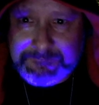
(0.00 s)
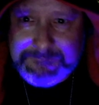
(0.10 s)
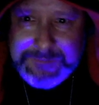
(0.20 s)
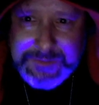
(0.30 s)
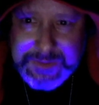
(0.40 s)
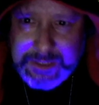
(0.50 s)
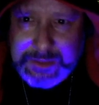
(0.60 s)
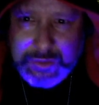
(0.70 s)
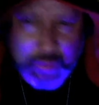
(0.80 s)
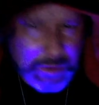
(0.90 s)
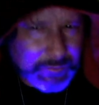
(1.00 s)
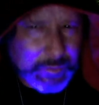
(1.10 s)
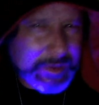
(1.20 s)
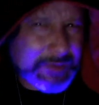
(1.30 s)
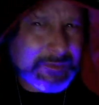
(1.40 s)
things where
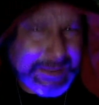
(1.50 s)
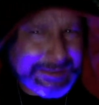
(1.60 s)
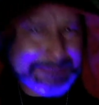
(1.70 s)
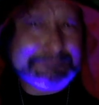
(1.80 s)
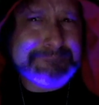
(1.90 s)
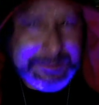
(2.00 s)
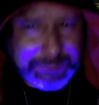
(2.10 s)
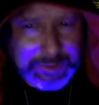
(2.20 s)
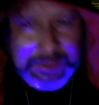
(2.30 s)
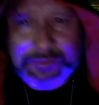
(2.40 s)
we like to make believe